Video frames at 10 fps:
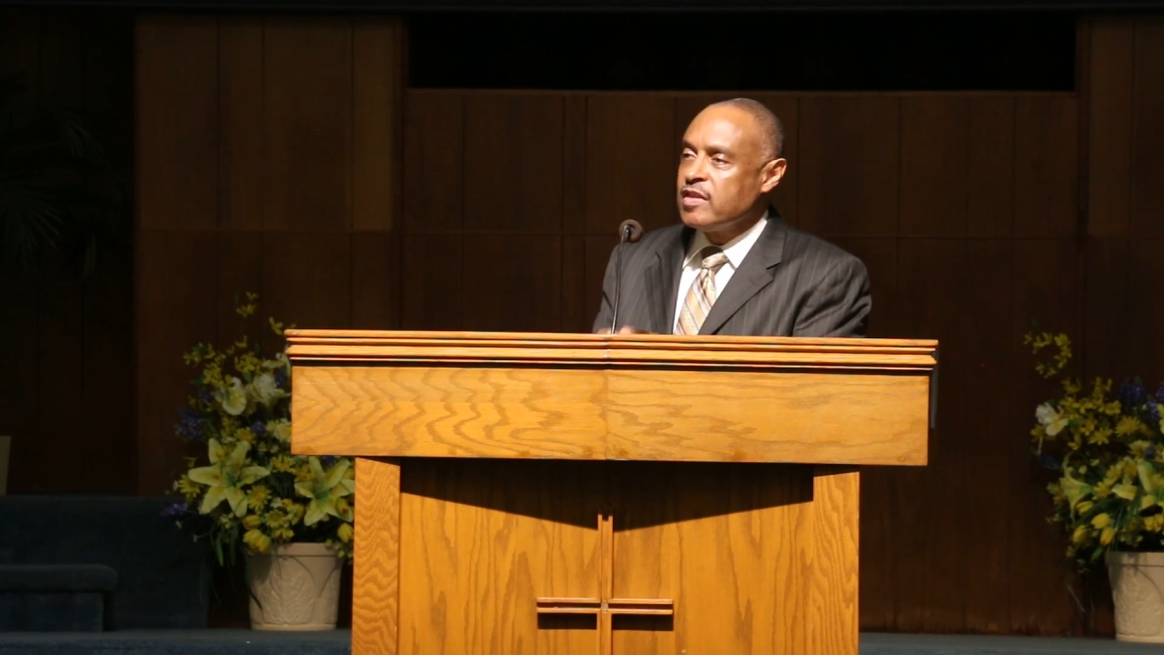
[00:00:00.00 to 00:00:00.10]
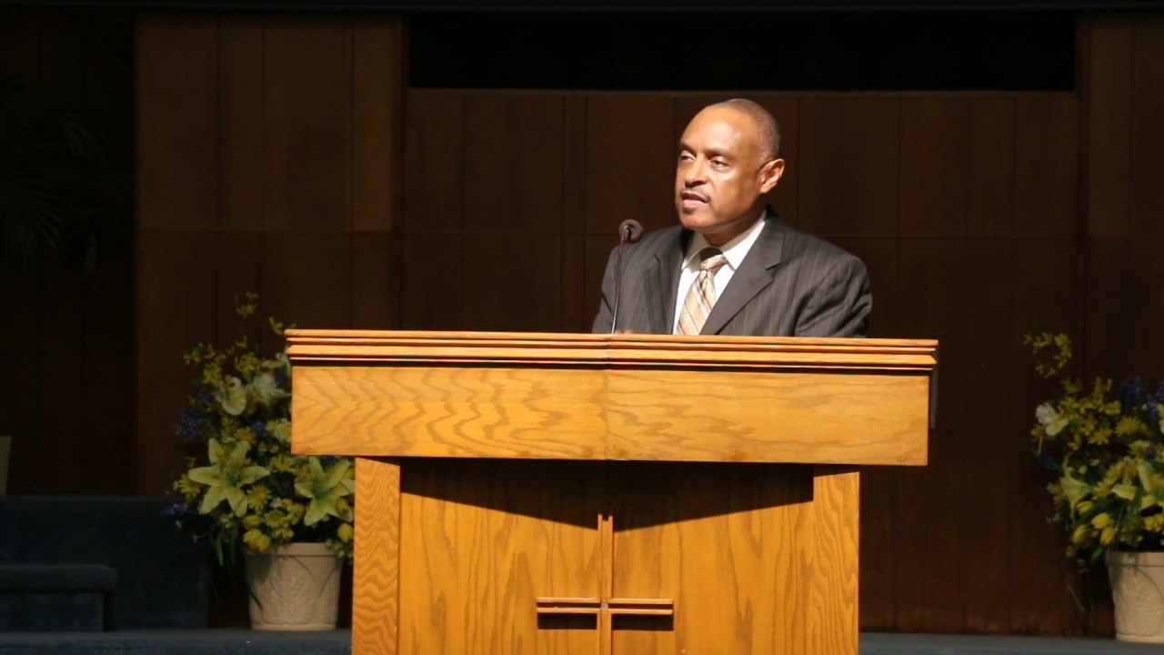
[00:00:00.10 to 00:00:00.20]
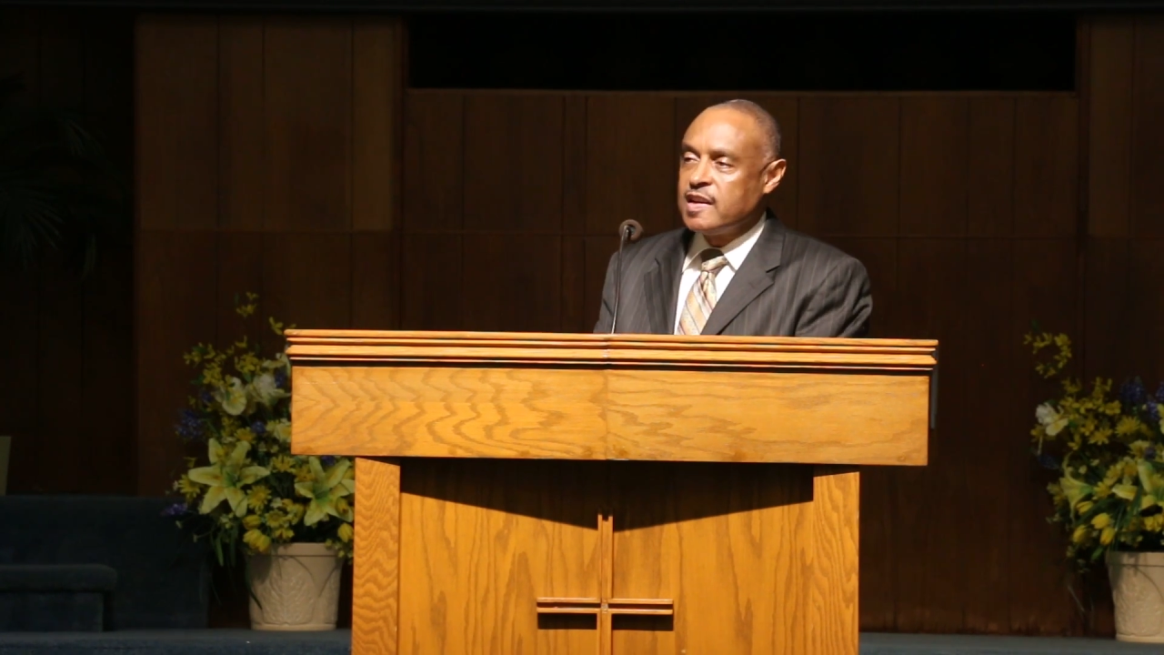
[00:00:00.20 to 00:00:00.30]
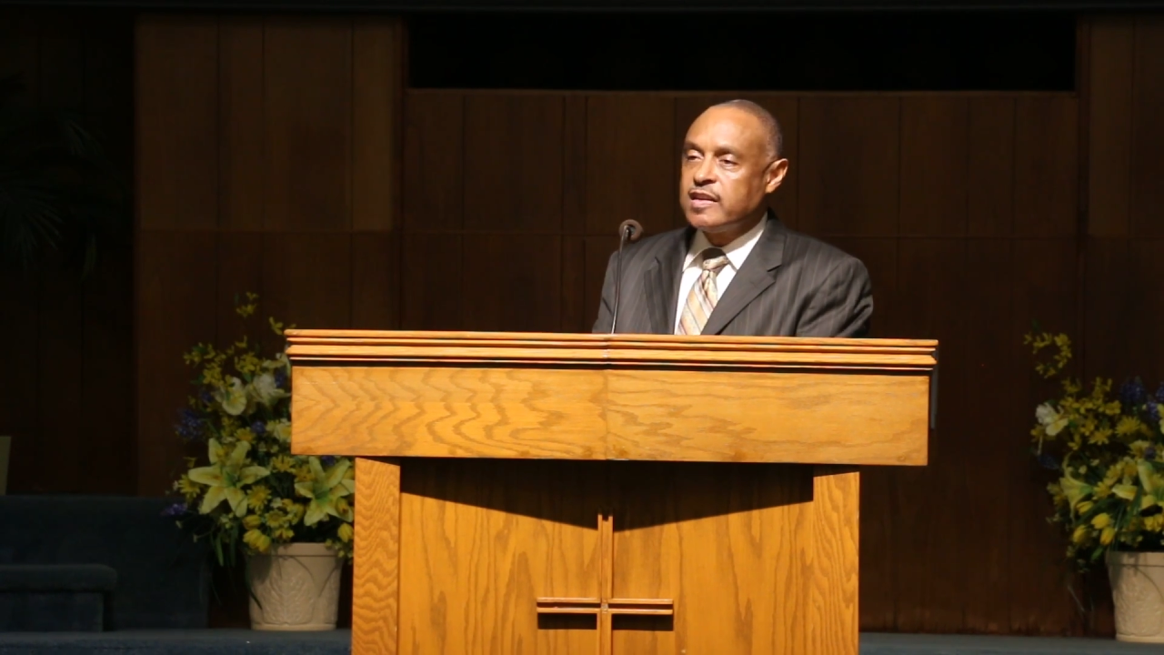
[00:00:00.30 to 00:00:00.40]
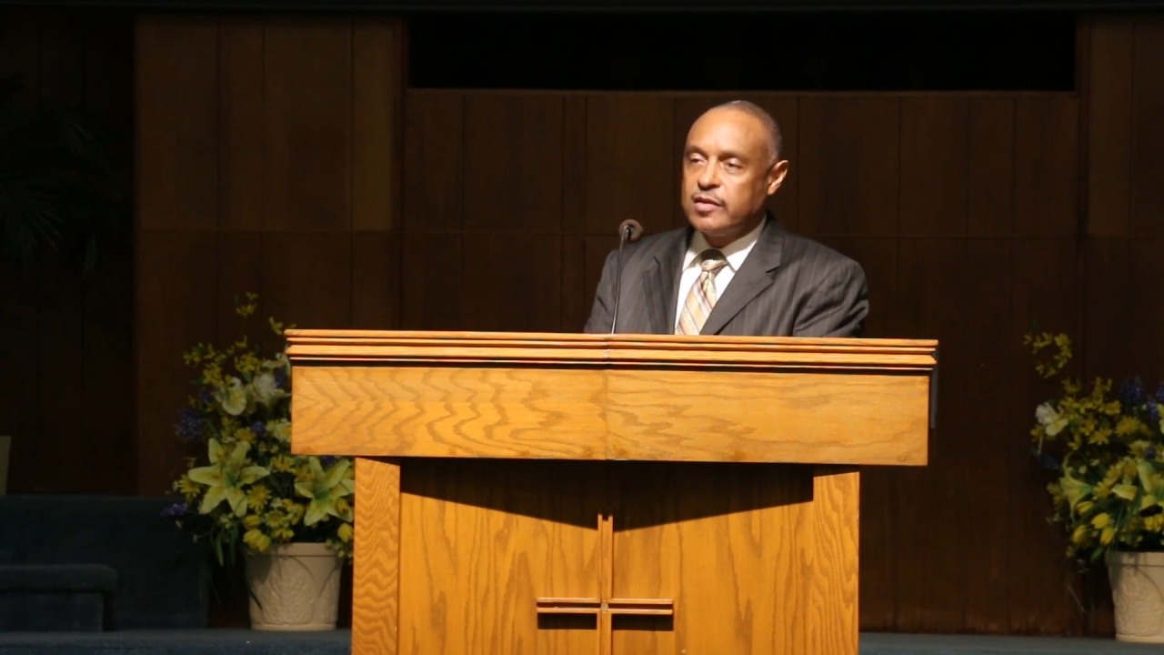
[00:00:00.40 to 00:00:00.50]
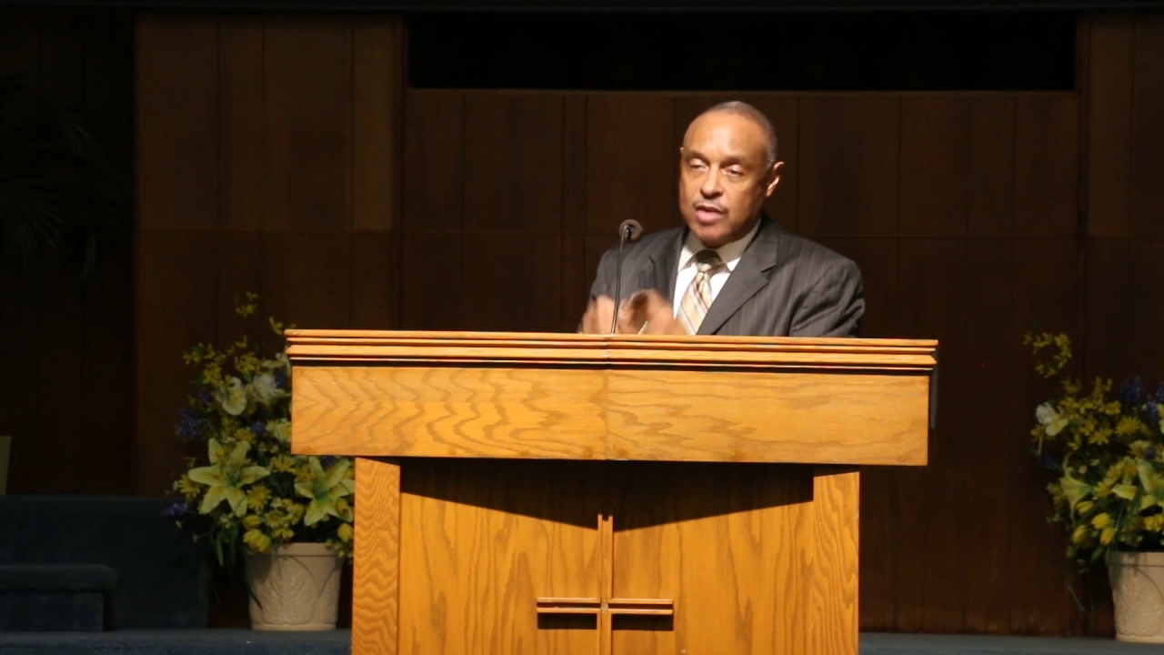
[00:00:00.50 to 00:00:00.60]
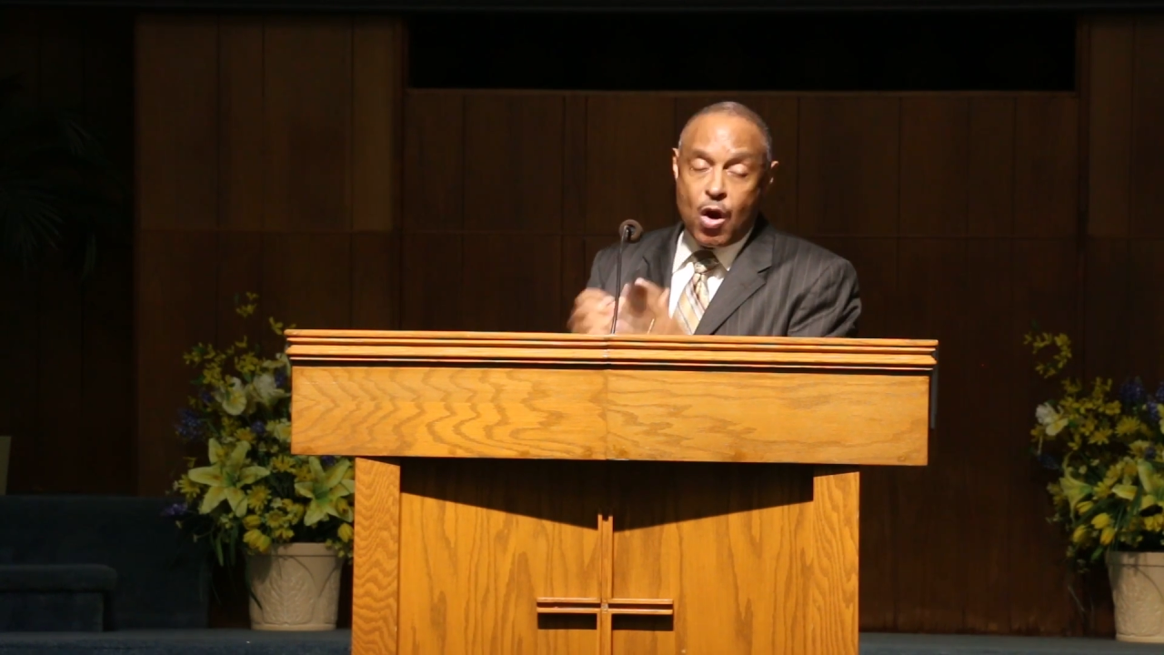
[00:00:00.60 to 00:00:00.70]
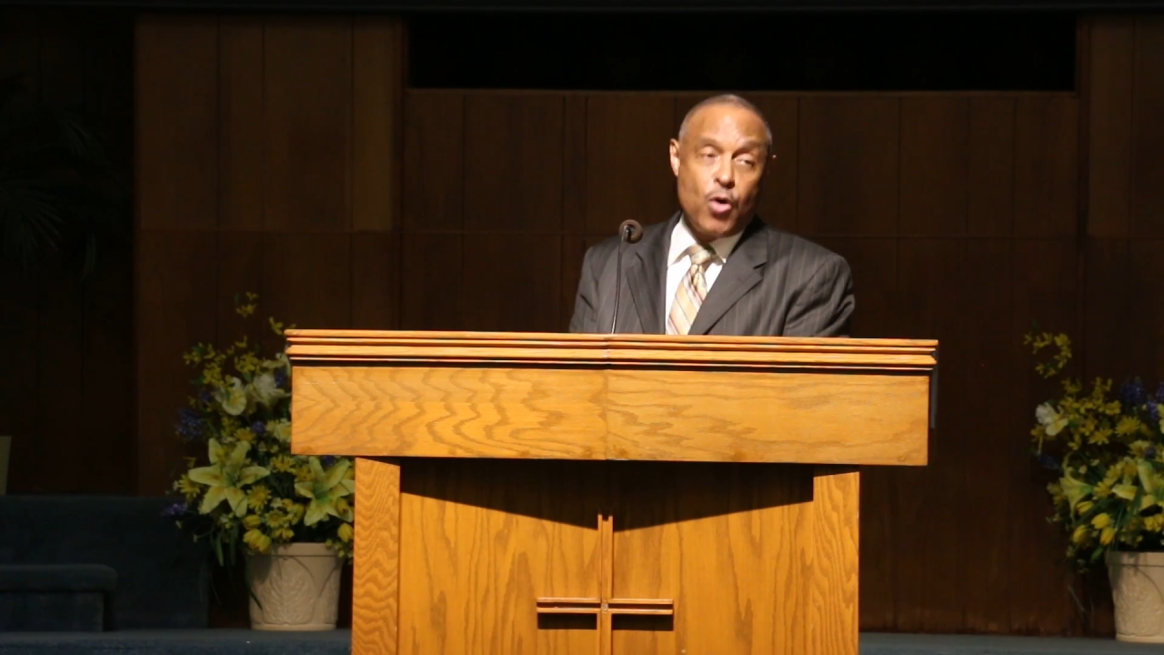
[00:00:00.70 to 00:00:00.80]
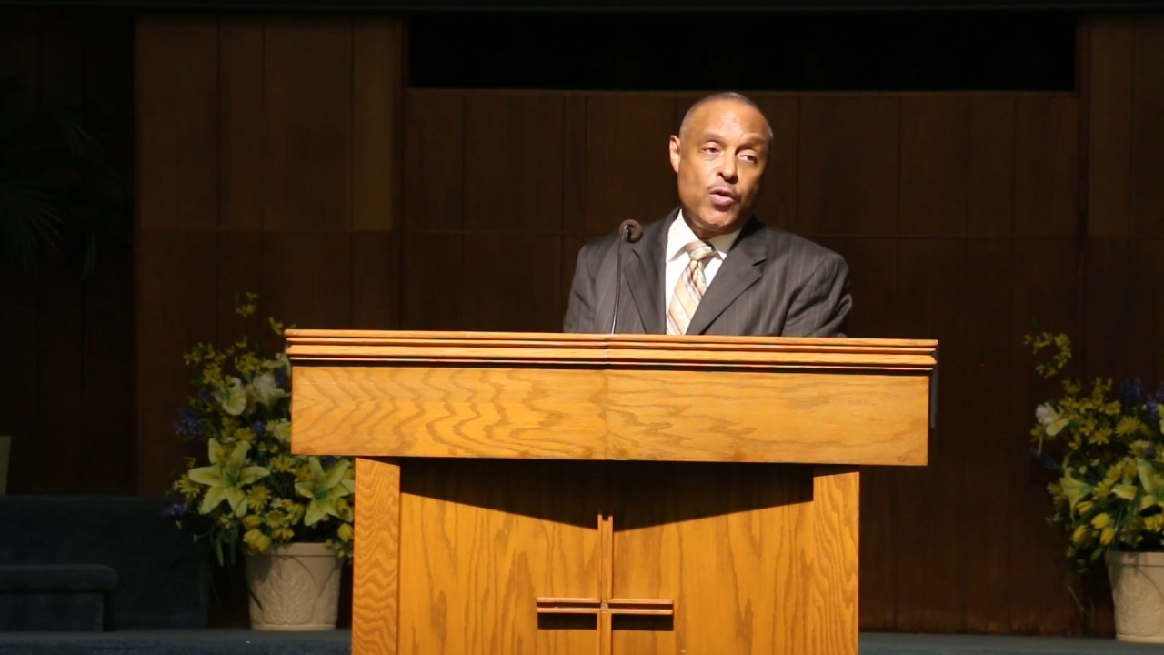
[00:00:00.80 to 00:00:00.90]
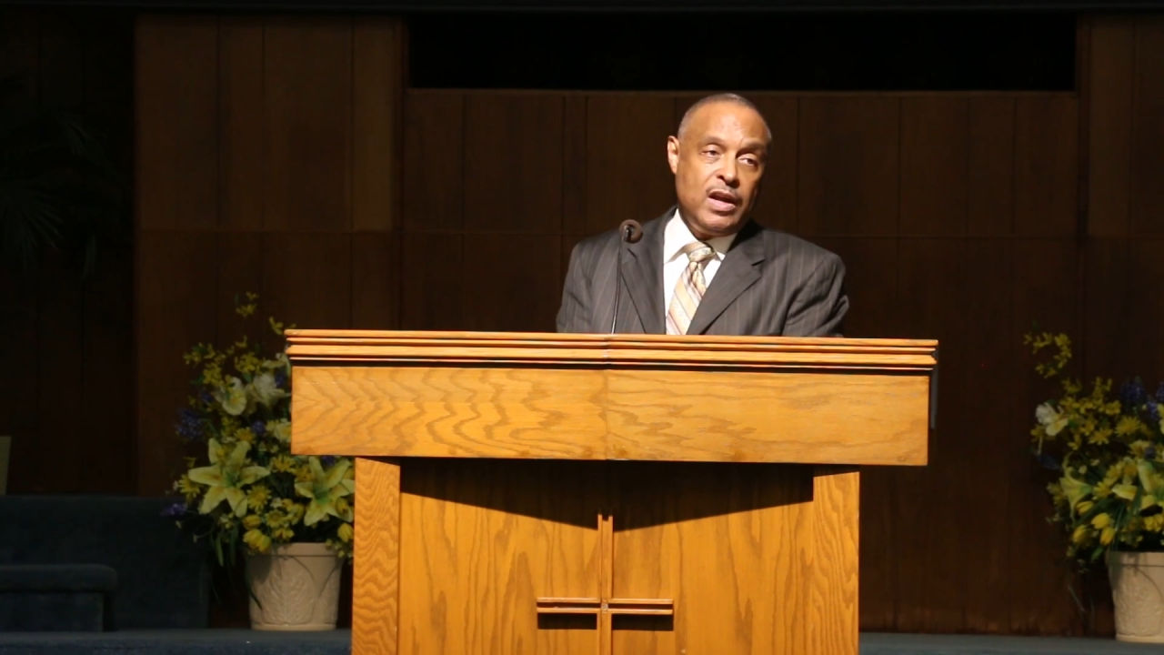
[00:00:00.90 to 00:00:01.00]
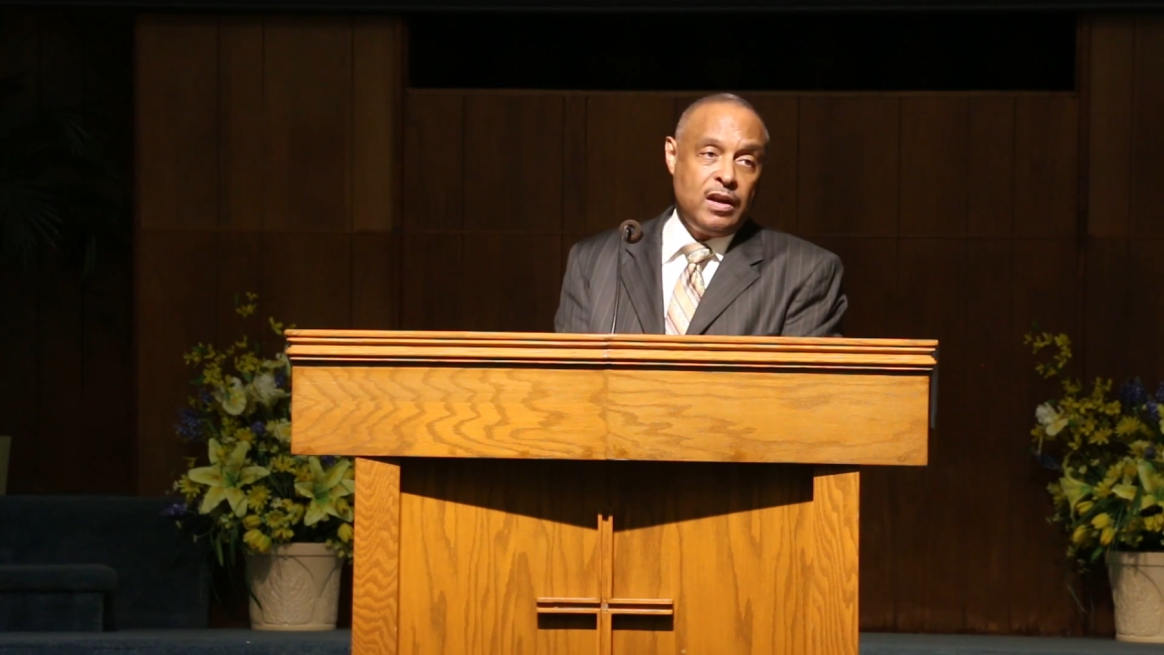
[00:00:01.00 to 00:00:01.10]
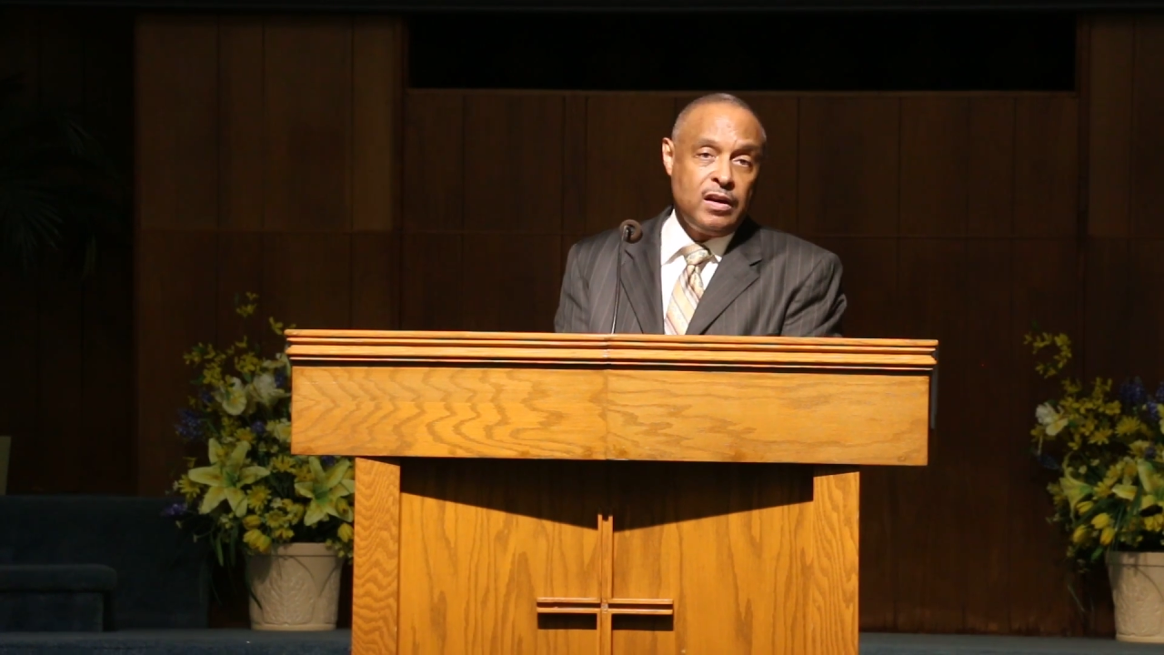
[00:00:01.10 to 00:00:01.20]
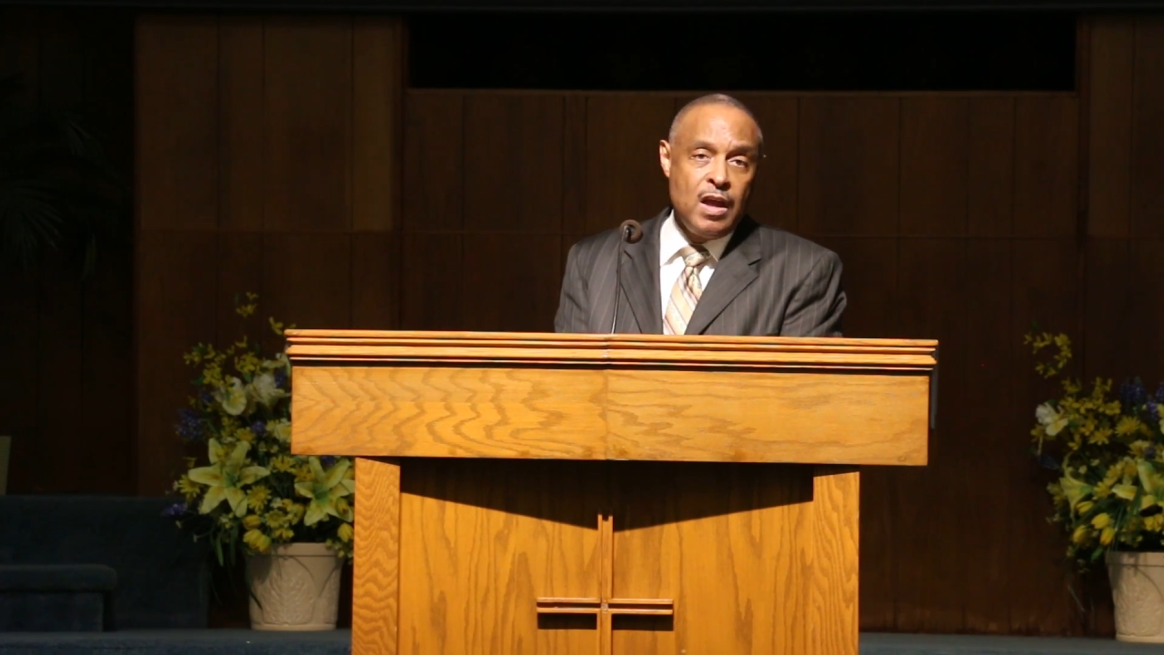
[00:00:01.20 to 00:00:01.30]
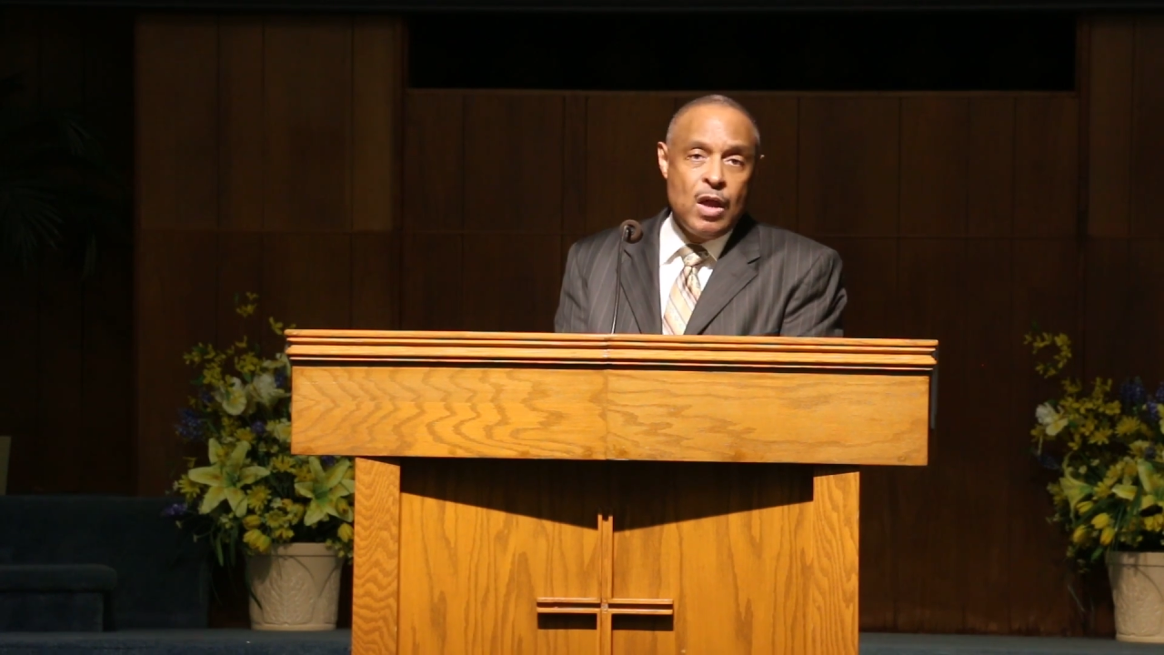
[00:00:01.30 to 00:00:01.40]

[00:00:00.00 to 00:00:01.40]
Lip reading: and sisters hurting,